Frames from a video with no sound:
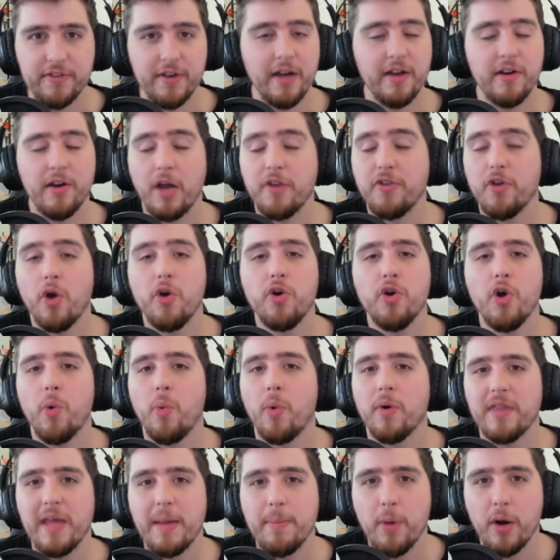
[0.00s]
I, I don't know
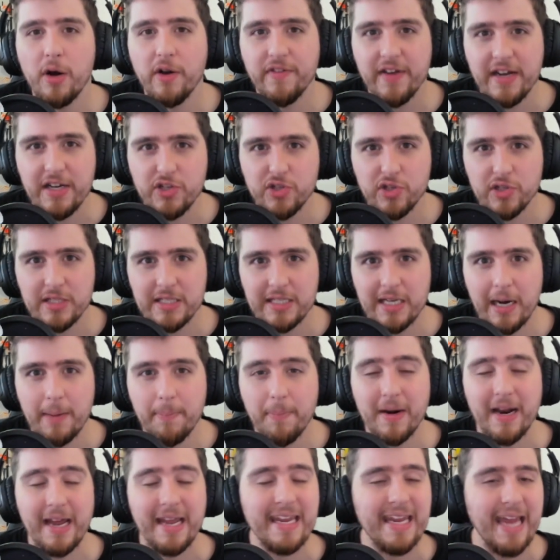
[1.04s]
what their motivations are,
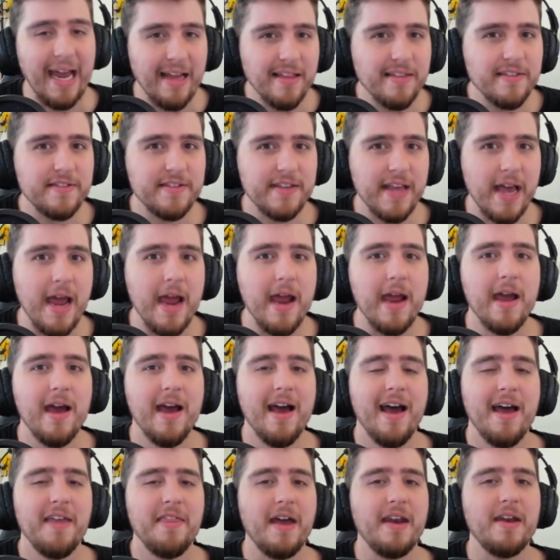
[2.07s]
but I can say
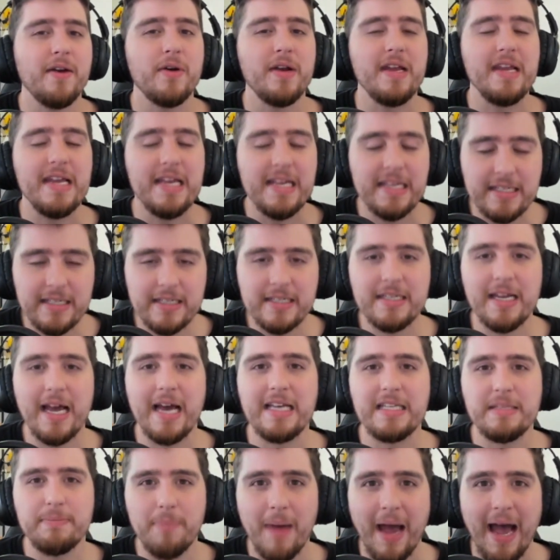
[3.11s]
that it isn't
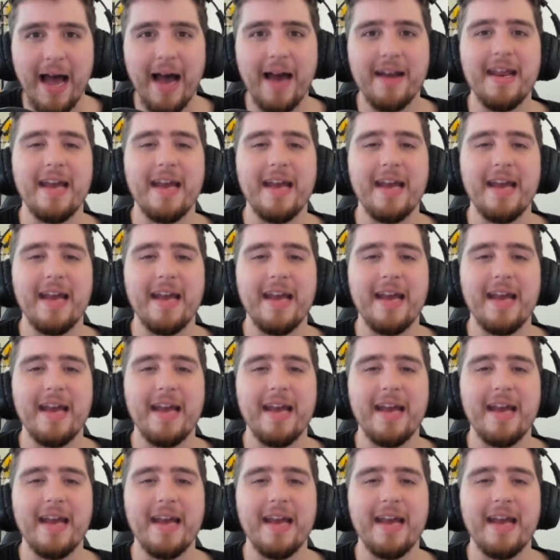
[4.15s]
as bad,